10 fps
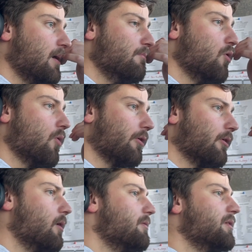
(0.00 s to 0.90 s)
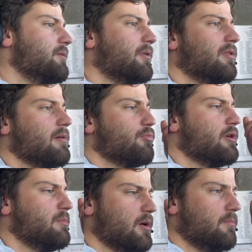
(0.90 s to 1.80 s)
more than the monthly
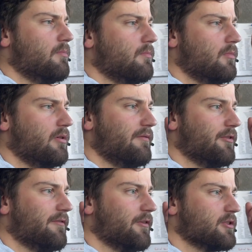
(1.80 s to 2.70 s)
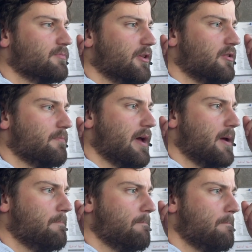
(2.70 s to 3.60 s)
premium for the first month you're
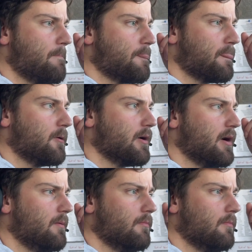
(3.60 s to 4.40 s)
paying. Okay?